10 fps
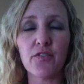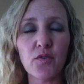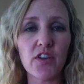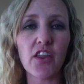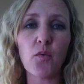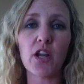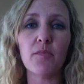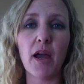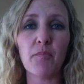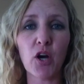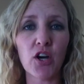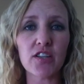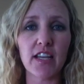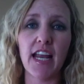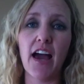threw the other one in my
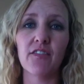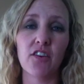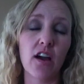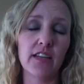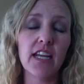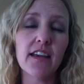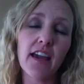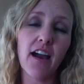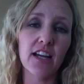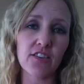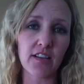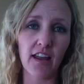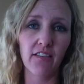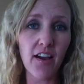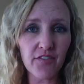purse, and not needing it, I just
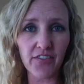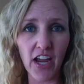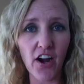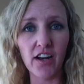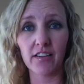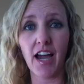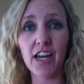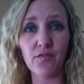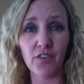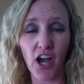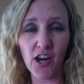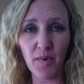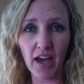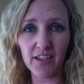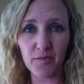kind of left it there and kind of forgot
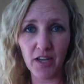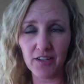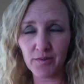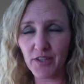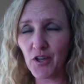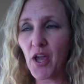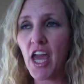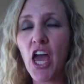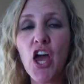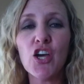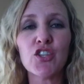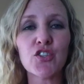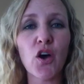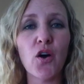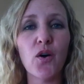about it, to be honest with you.
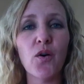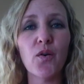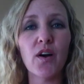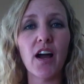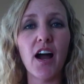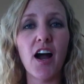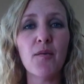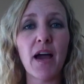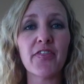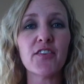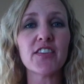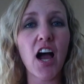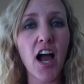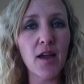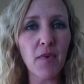So at the
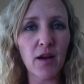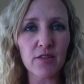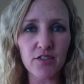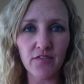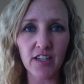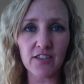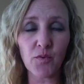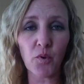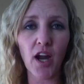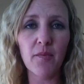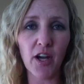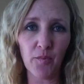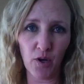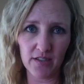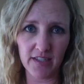time, I was serving as the
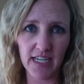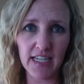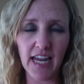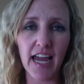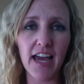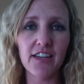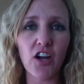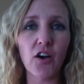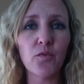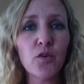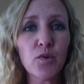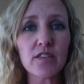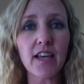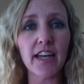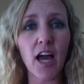primary president, and our room
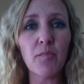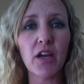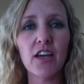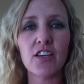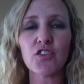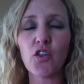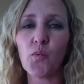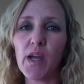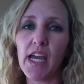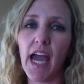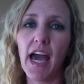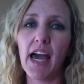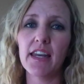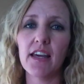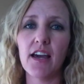was set up so that we
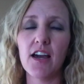had